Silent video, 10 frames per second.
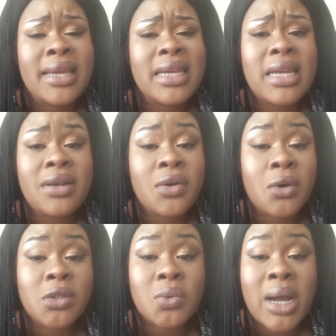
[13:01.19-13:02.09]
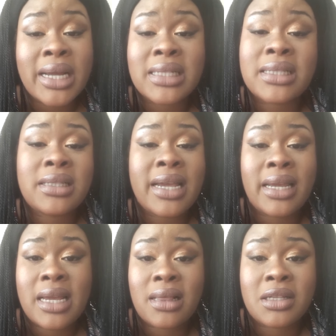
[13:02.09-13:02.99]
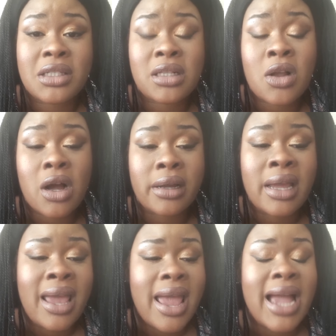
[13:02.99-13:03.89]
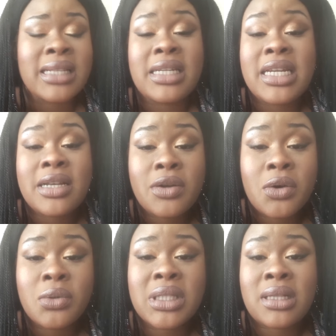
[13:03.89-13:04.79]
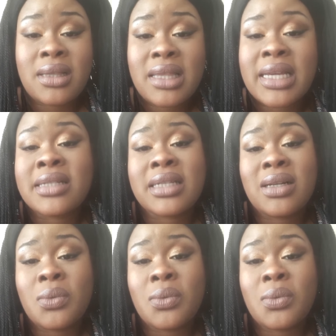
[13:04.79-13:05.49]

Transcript: He knows why it's taking this long, and He knows the things